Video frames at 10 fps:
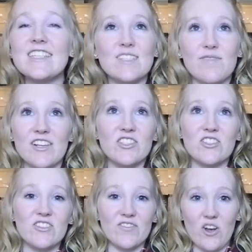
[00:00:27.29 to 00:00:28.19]

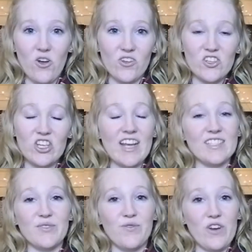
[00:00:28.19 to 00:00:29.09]
semester of college as
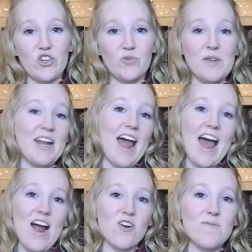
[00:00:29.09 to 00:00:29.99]
a freshman at
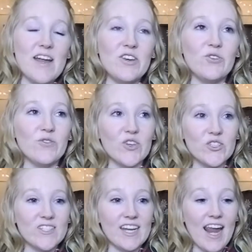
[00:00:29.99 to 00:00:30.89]
Howard Payne
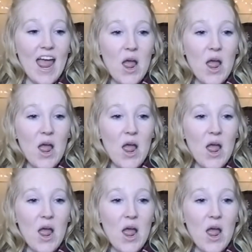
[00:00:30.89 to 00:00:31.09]
University,